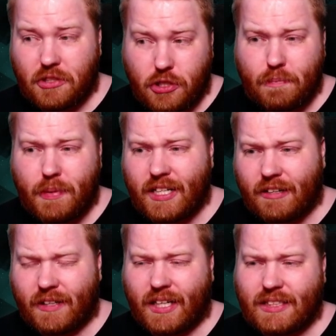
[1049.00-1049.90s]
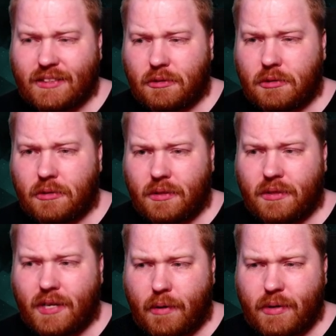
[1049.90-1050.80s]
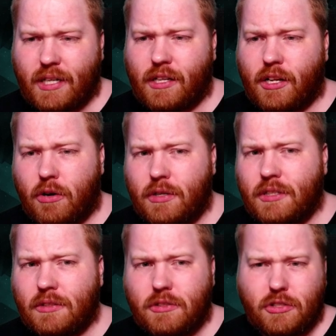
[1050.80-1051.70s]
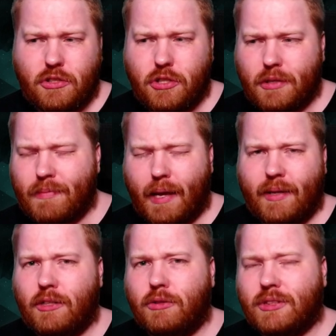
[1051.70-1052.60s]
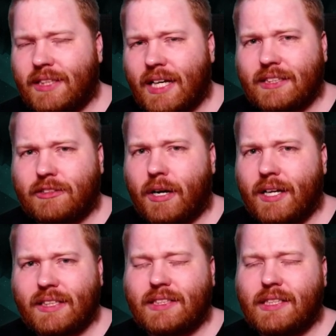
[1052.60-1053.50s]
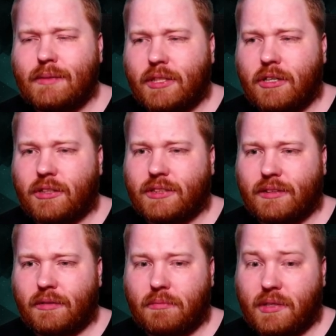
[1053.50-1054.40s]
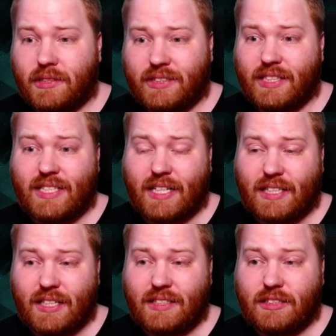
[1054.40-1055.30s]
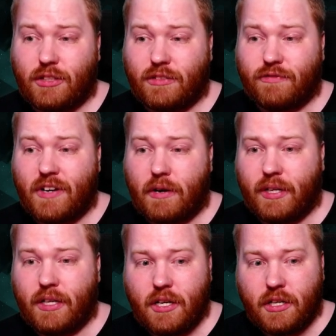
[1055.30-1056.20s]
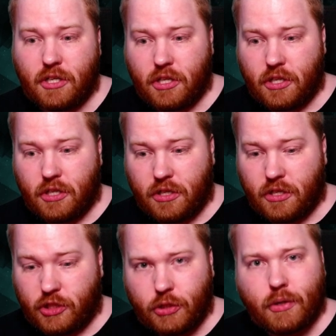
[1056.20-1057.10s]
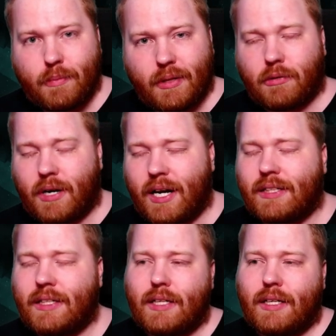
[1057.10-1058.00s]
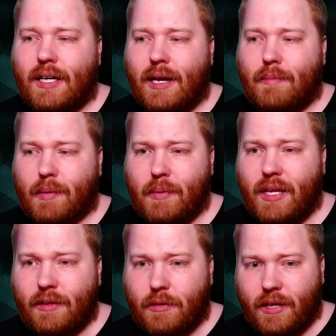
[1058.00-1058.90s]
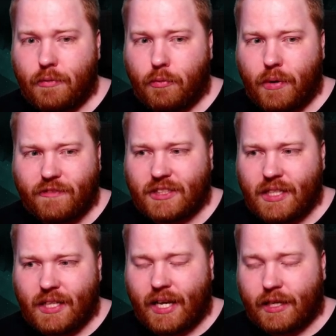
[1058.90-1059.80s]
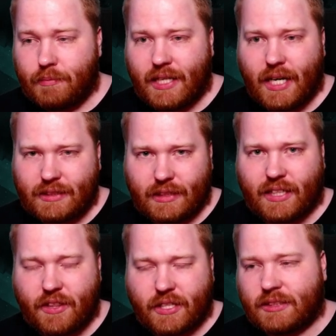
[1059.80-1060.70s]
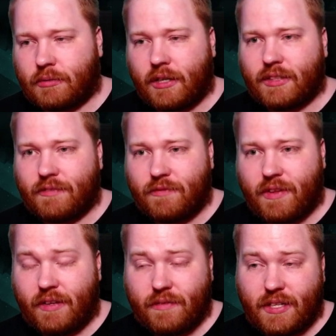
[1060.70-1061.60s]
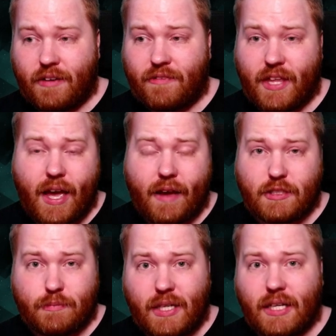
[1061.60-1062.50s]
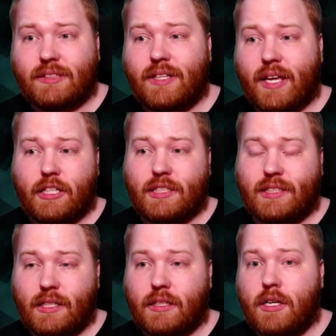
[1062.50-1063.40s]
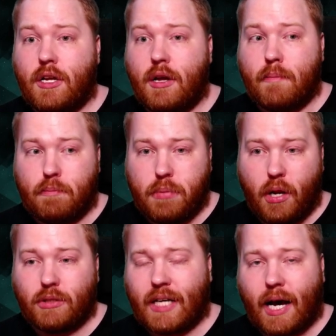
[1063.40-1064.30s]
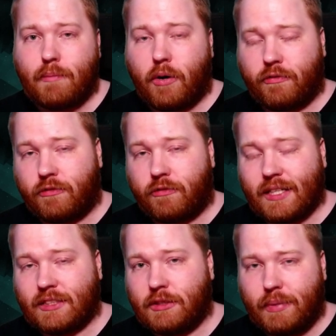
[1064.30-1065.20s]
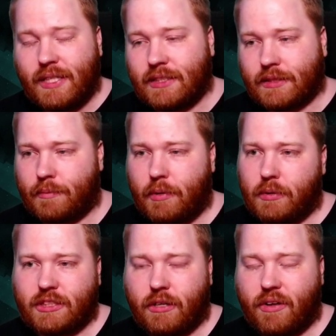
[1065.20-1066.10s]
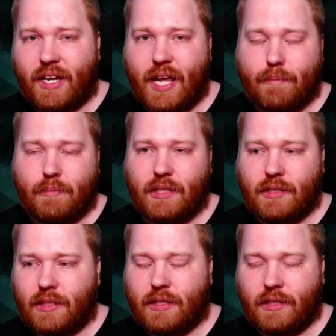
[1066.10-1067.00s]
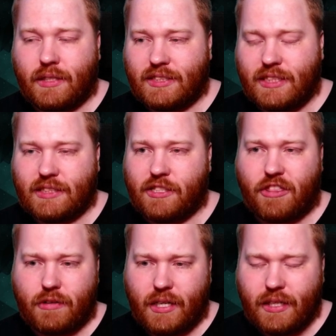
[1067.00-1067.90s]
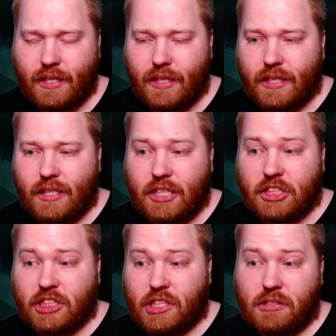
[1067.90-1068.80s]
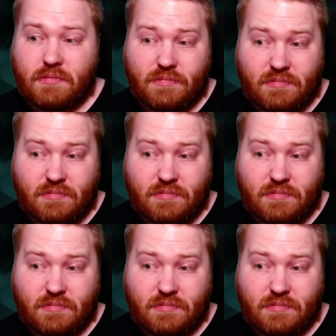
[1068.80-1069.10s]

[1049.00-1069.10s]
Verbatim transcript: could be tough. I guess Eren alone could maybe lose against Reiner still because the attack titan is not very uh, durable, right? Um, but I mean, we have still like Mikasa and others around, and if, and if they have spears, they can still blow the armor of Reiner's to pieces. I mean, we saw that happen in uh, season three. So